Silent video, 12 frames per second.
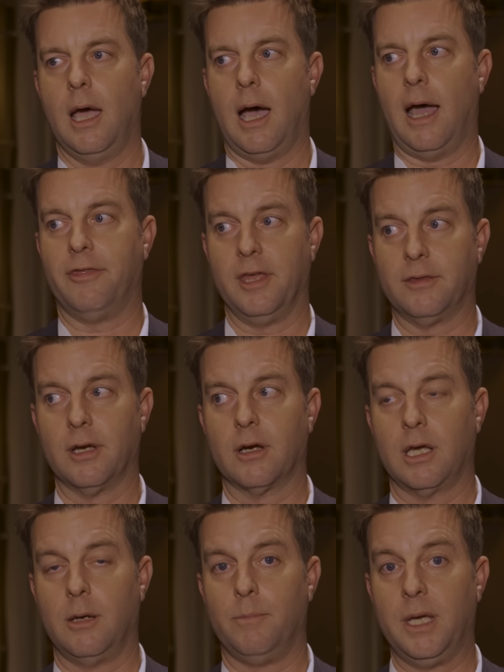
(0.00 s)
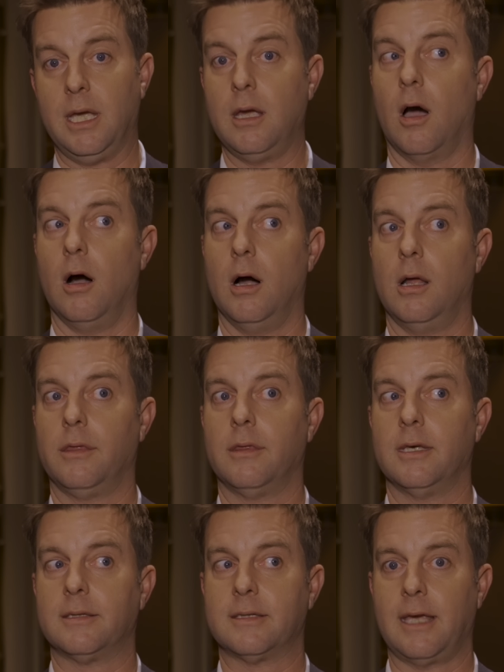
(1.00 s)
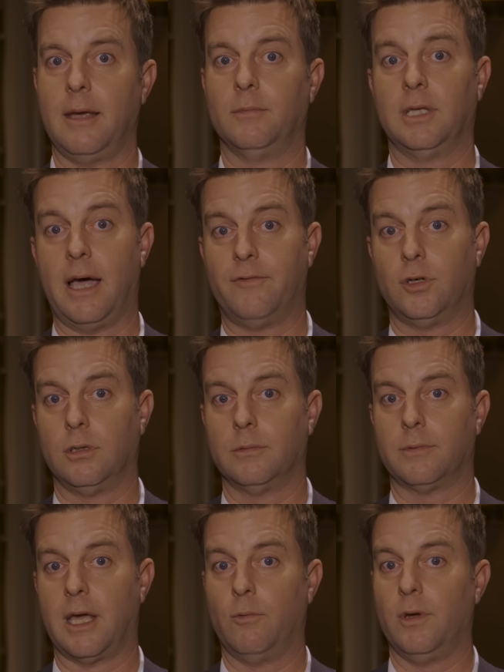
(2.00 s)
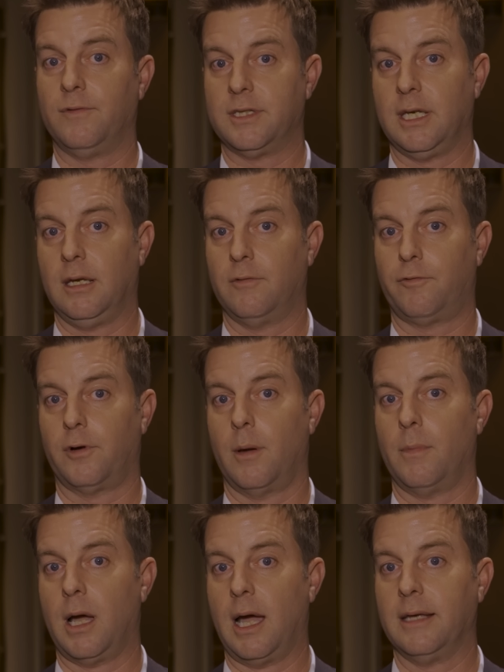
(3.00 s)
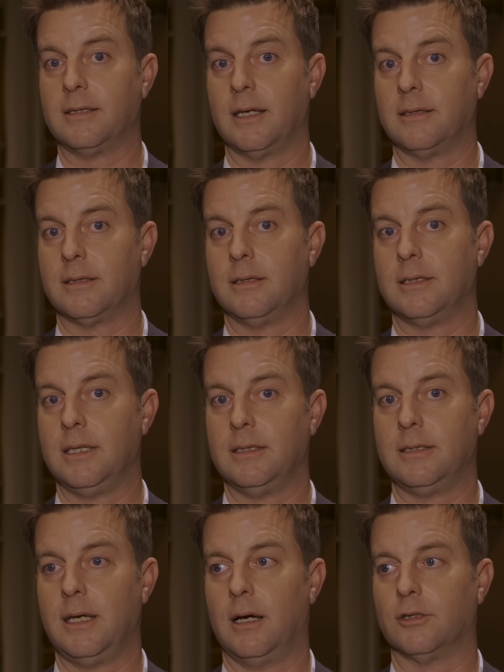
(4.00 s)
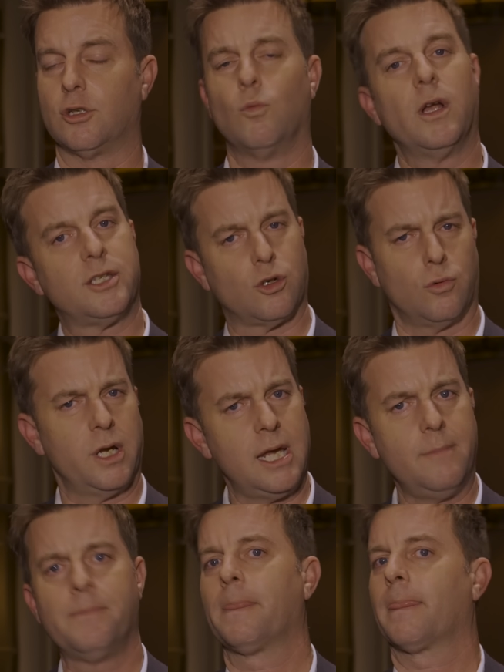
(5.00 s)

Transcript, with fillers: I think they're going to be on the same level that we've seen from Hisense and TCL. To what degree?